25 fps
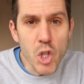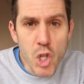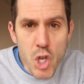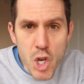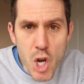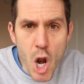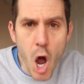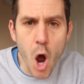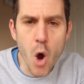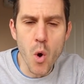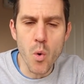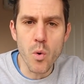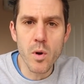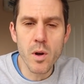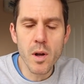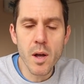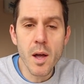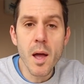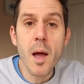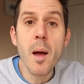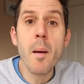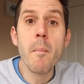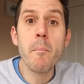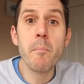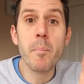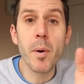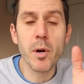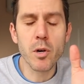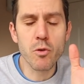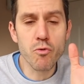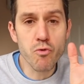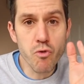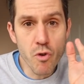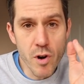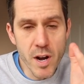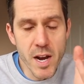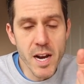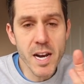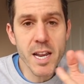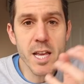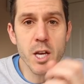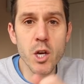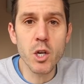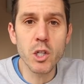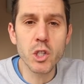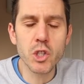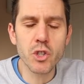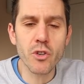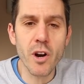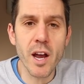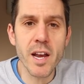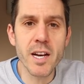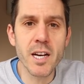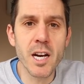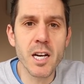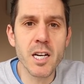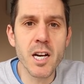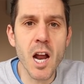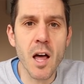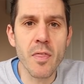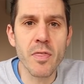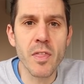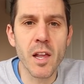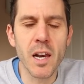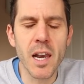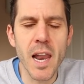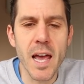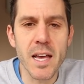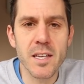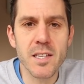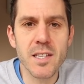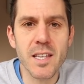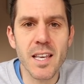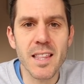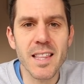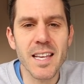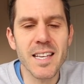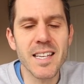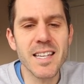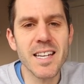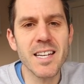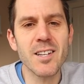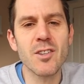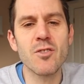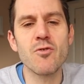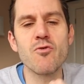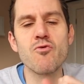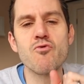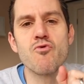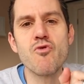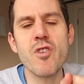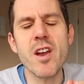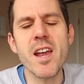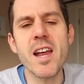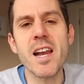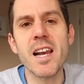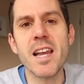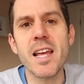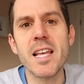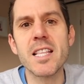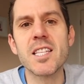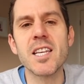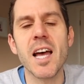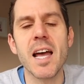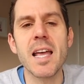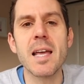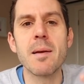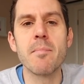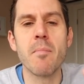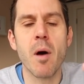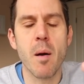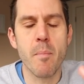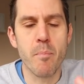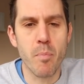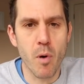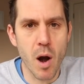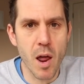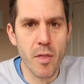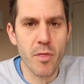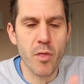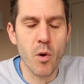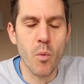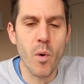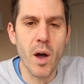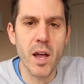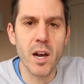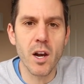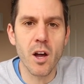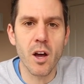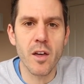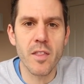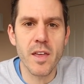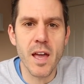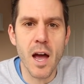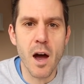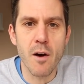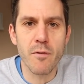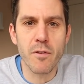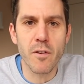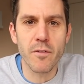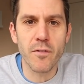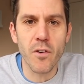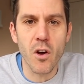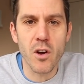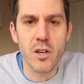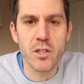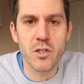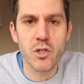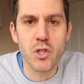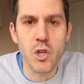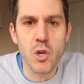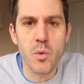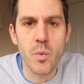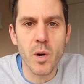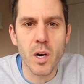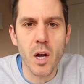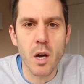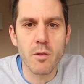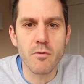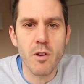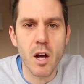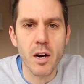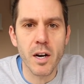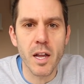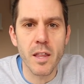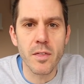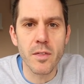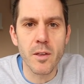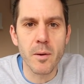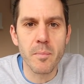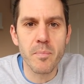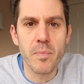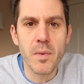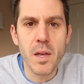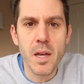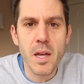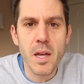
no, but a really good trainer nonetheless. They didn't really take my breath away like the Alphaflies do when I run in them.